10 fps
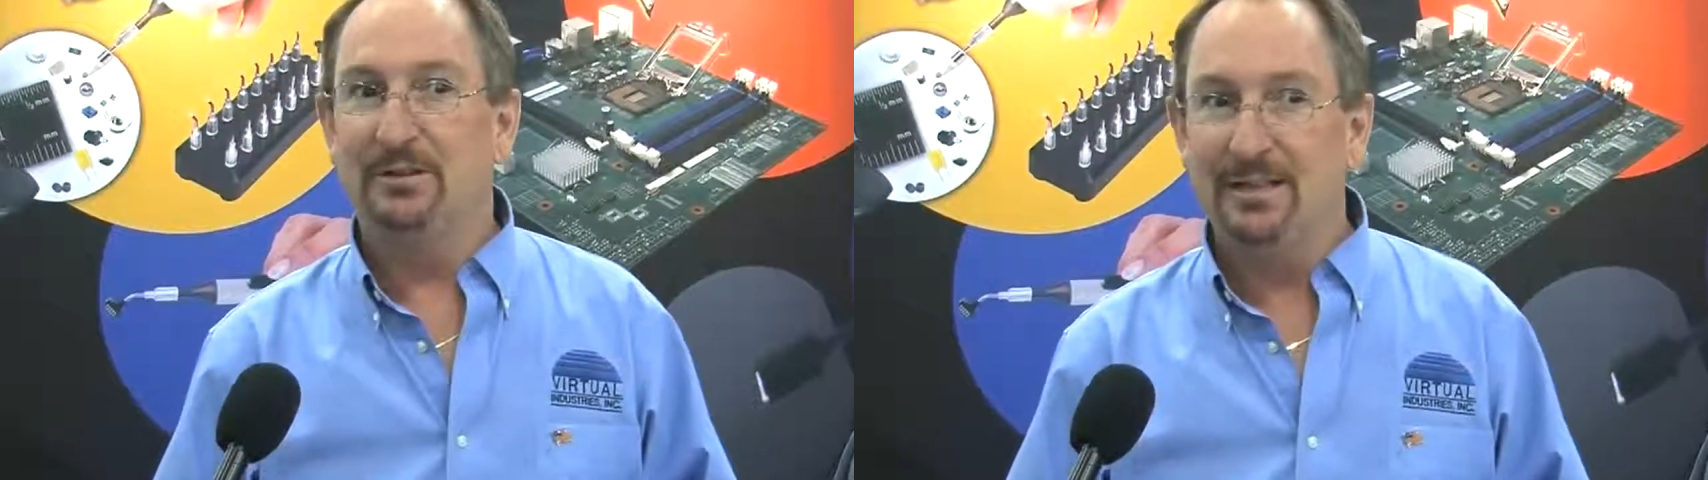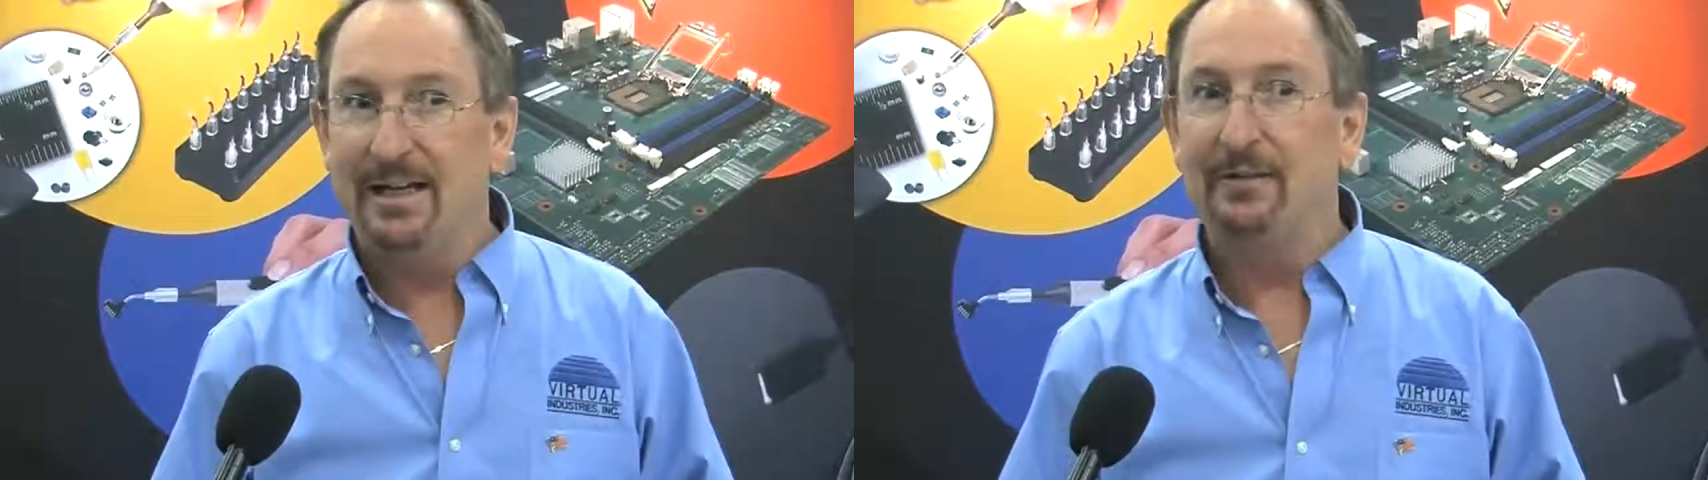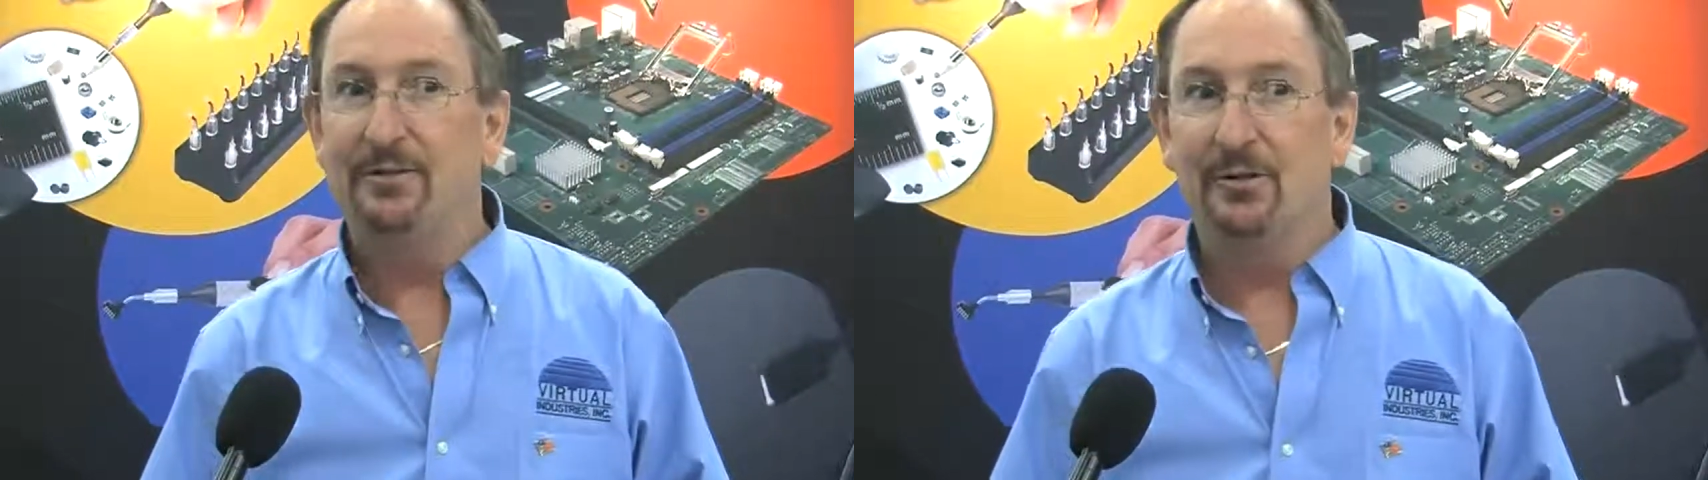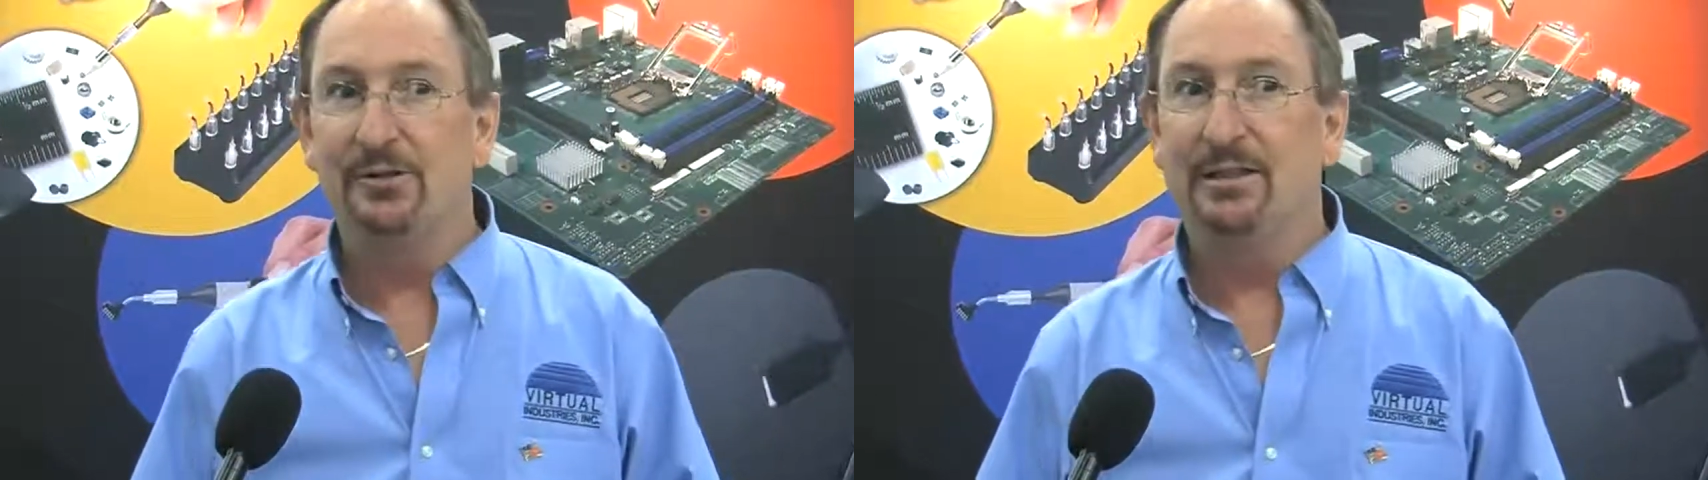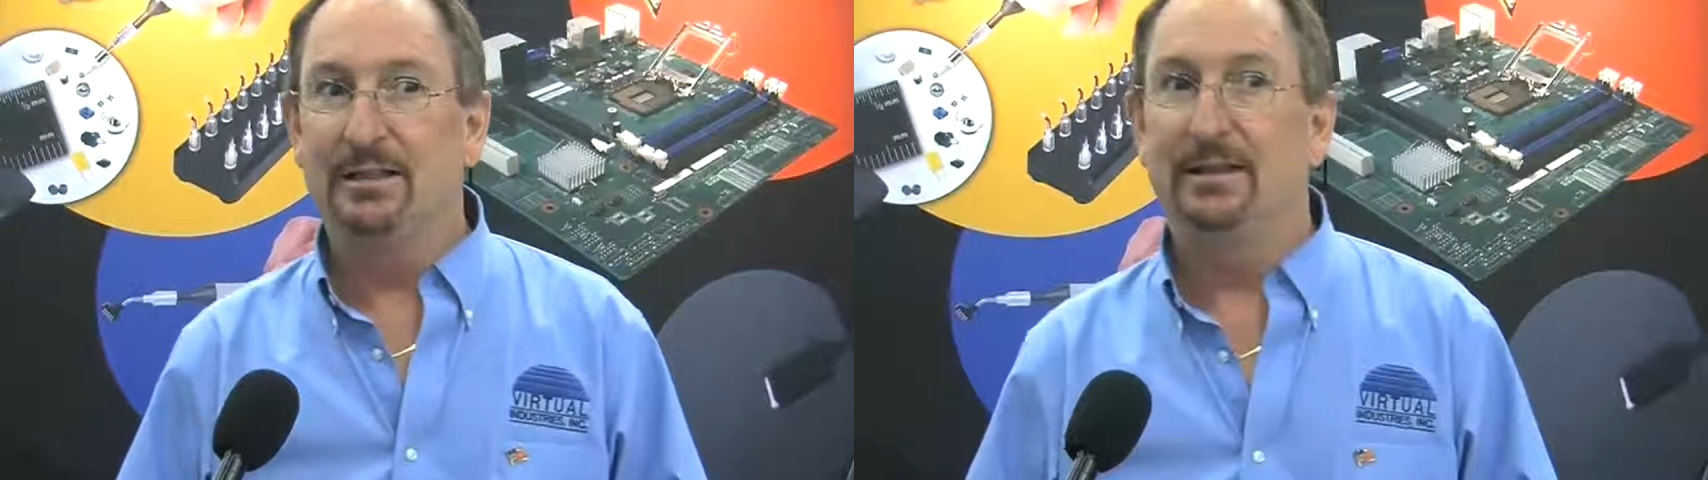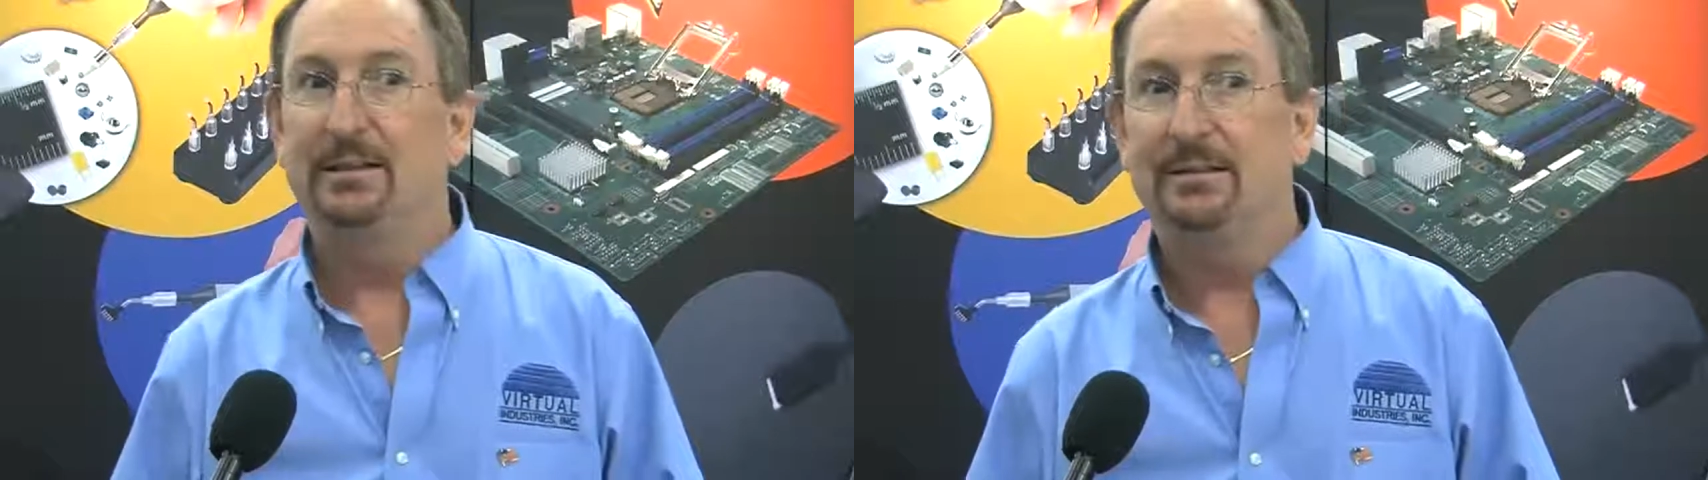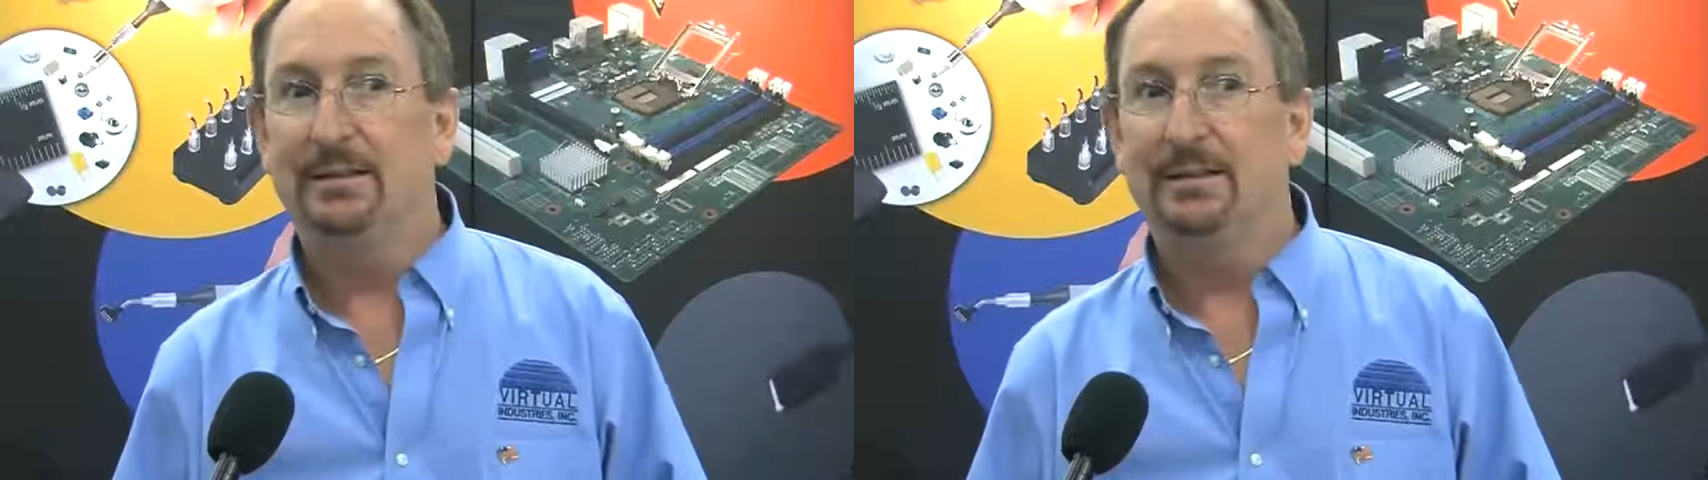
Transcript: today are noticing that